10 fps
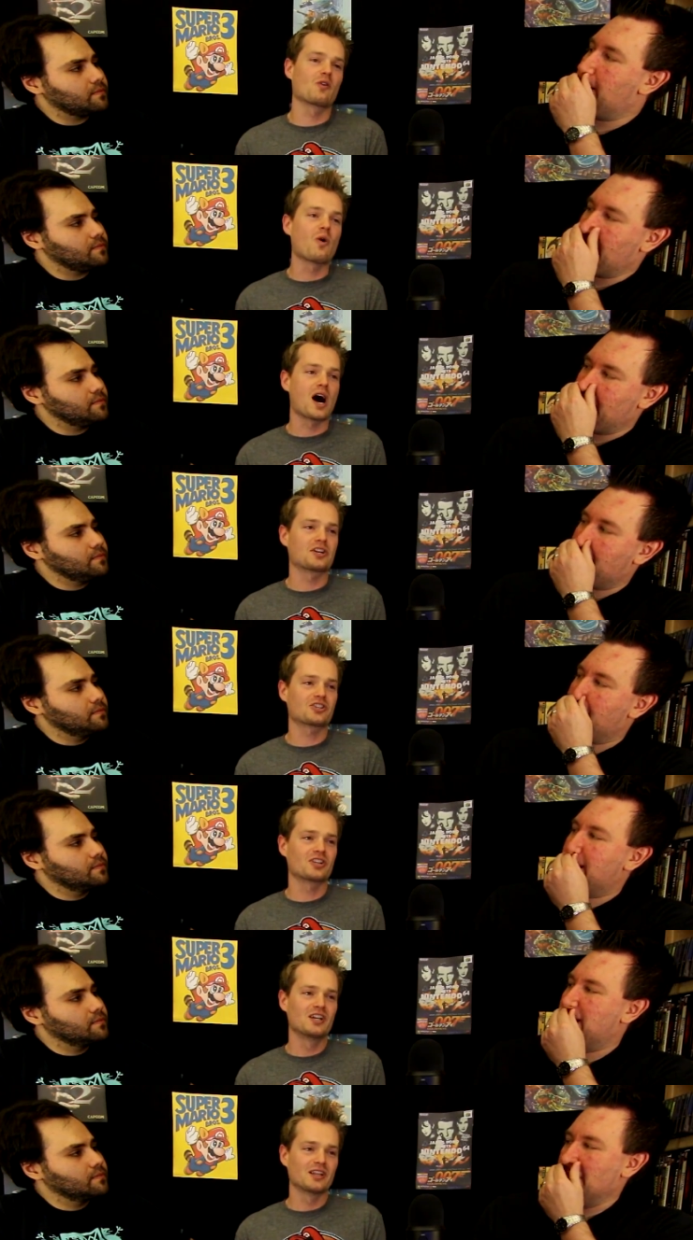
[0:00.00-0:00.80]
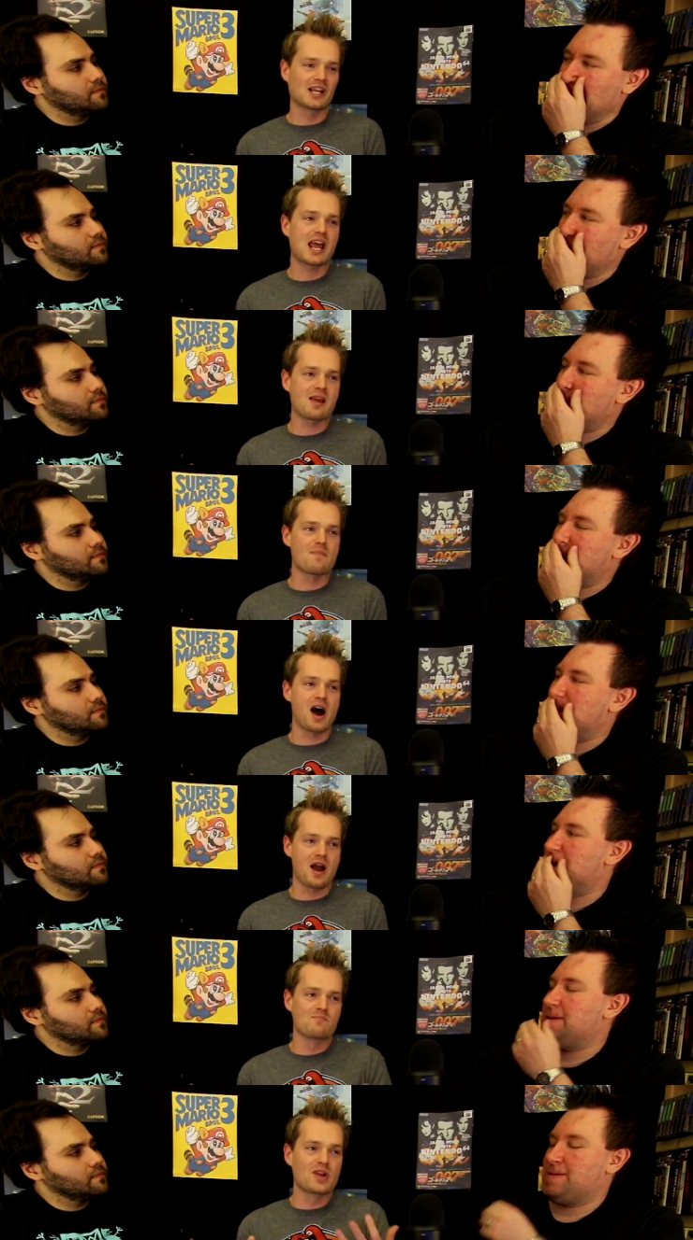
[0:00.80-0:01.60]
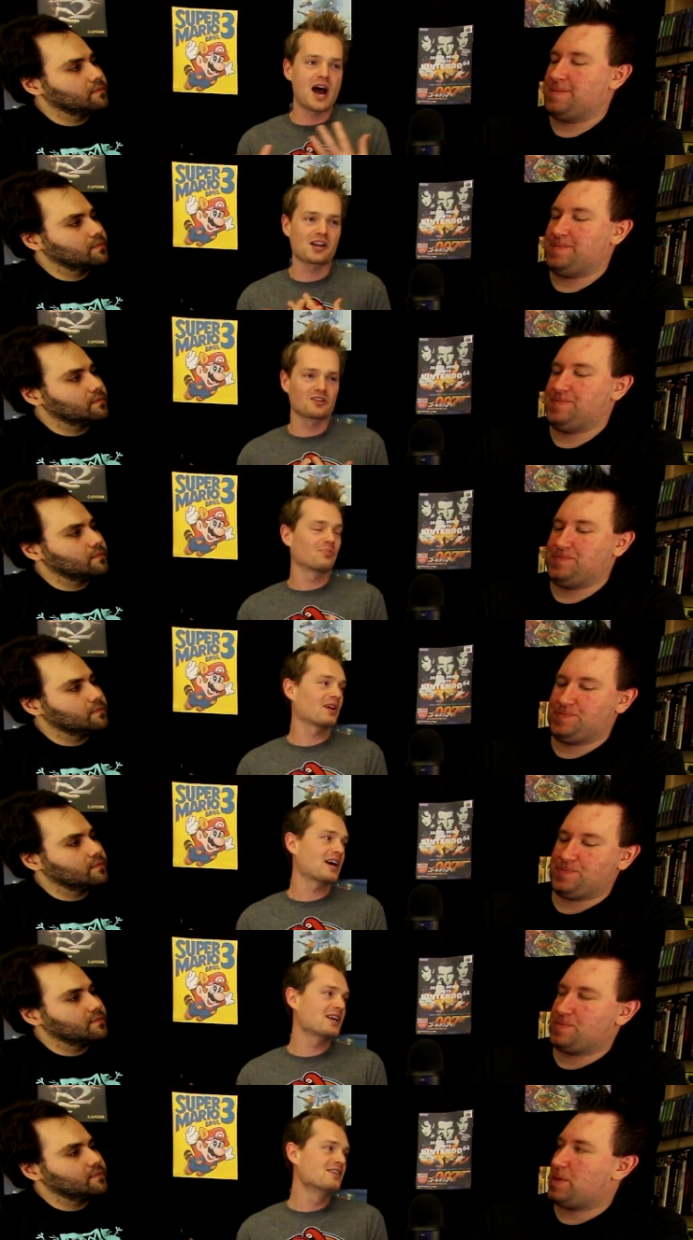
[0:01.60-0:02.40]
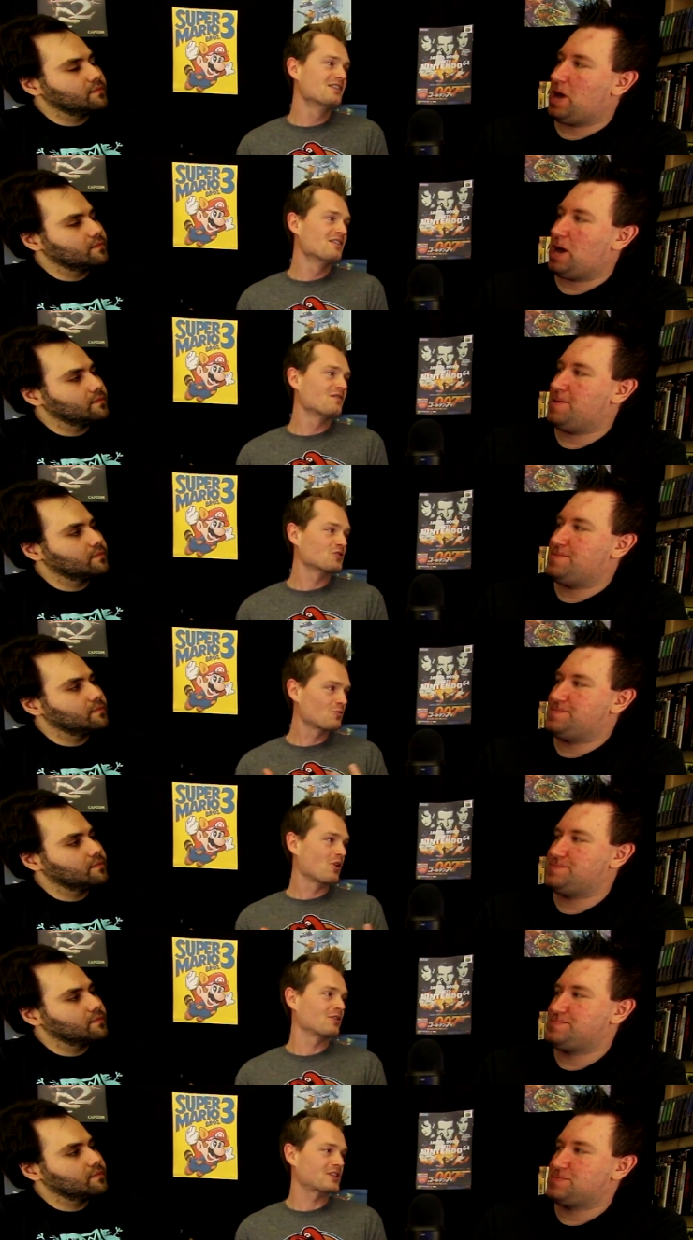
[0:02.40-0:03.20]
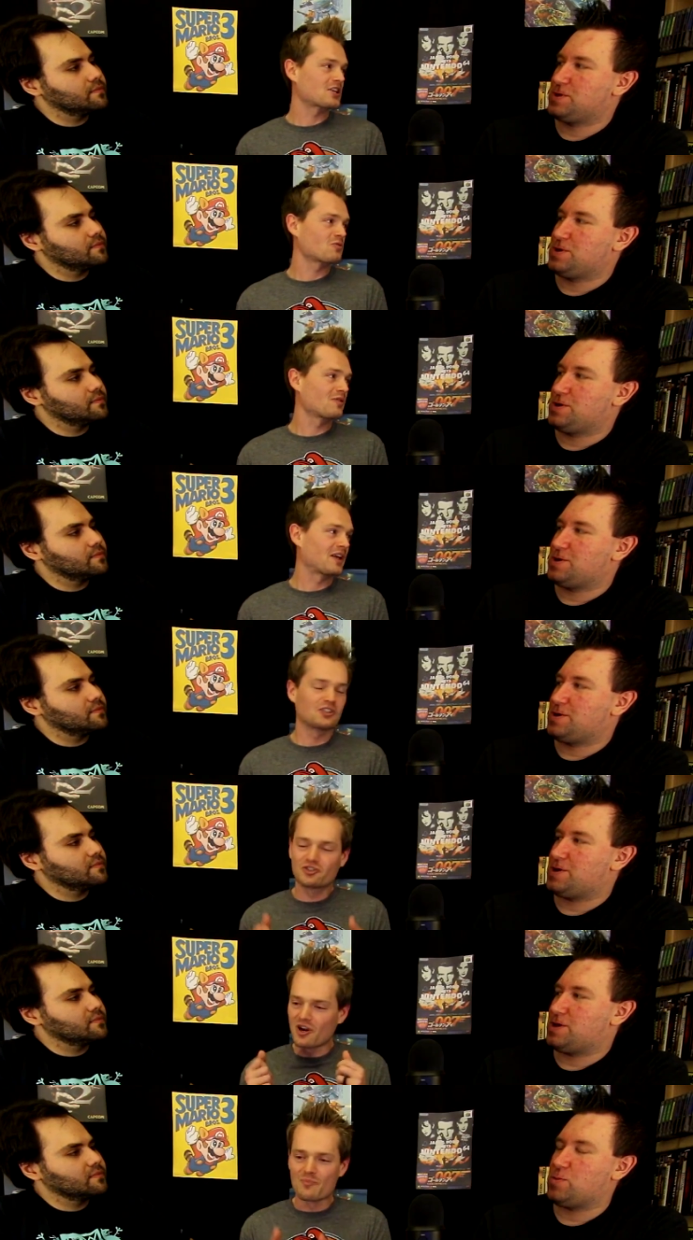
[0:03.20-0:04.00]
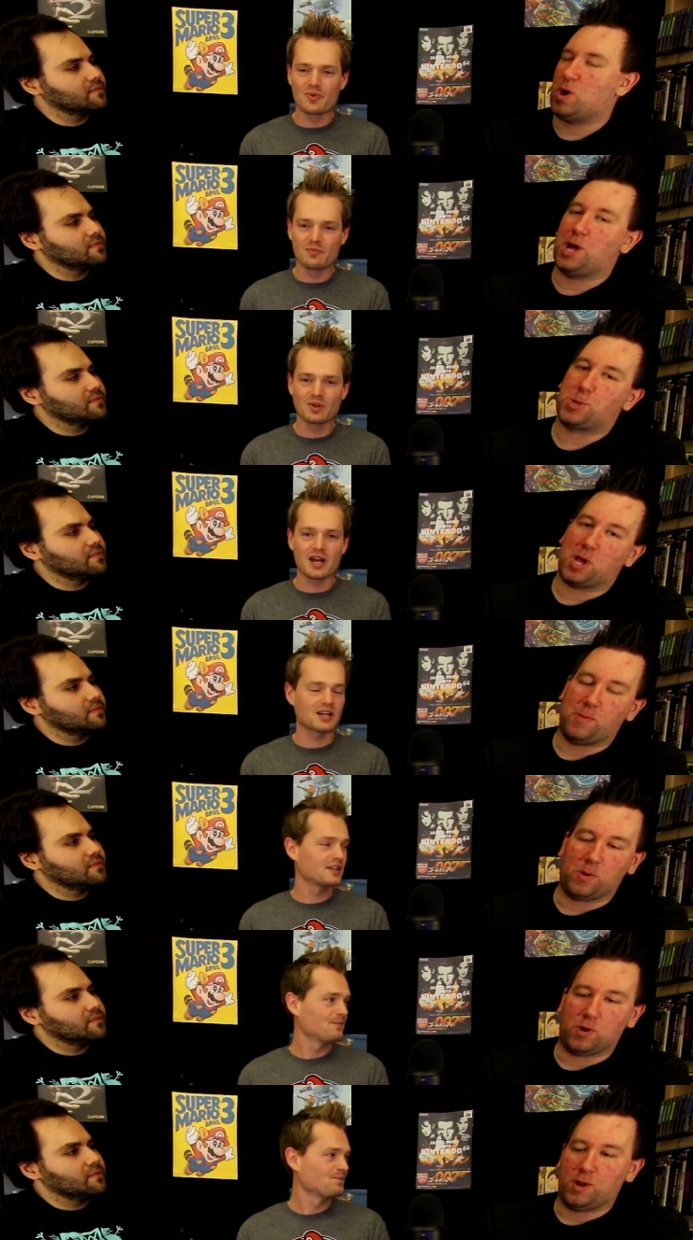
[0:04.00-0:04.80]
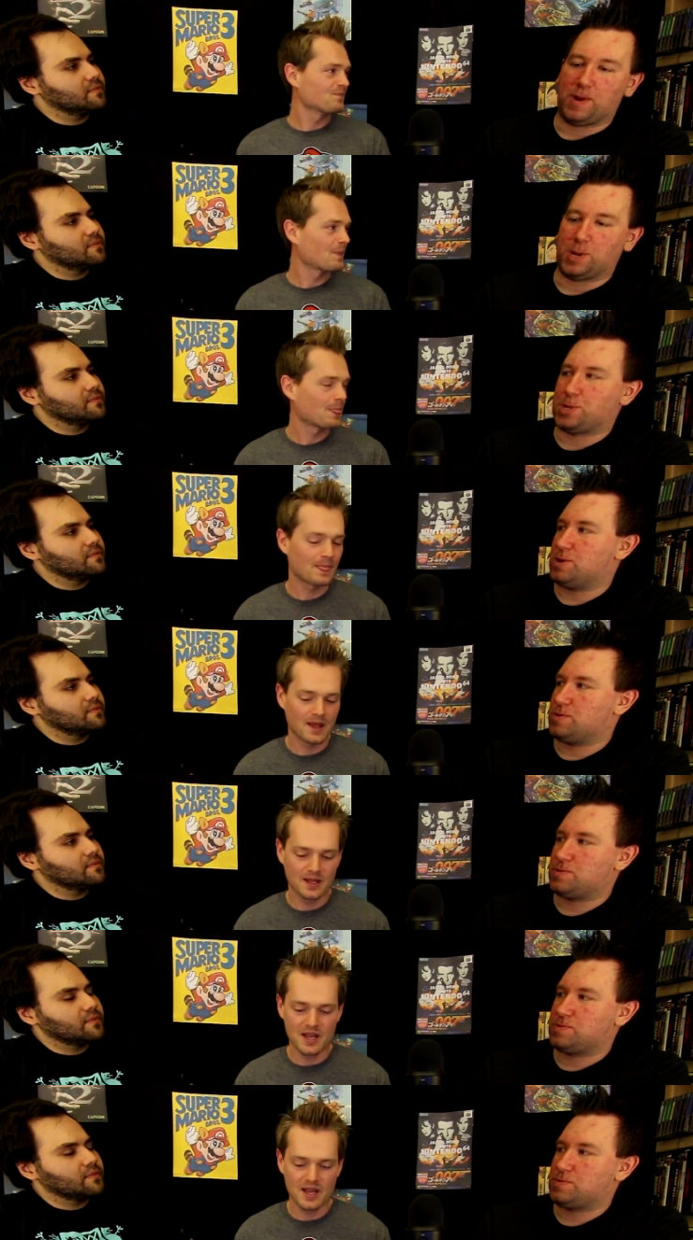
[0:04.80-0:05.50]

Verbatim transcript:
Speaker 1: want to watch the game I'm dying to play for spoilers. I just want to like jump in. That's what I'd be worried about too.